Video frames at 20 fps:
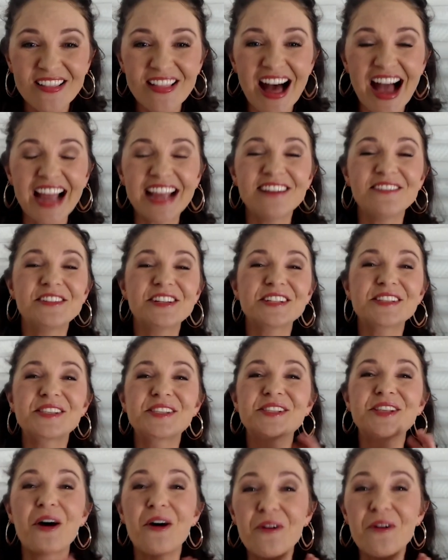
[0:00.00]
I am just
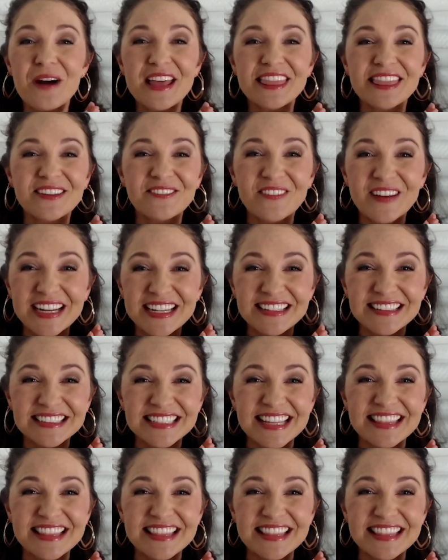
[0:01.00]
so thrilled